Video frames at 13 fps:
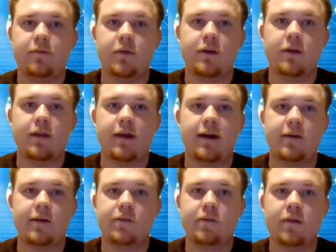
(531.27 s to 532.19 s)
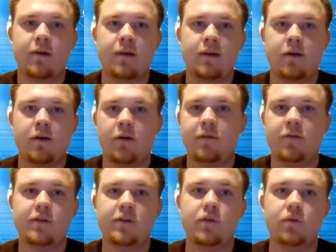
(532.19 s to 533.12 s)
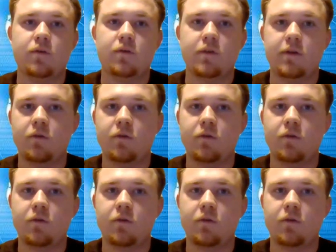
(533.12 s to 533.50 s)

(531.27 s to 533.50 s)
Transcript: every class, or every Tuesday.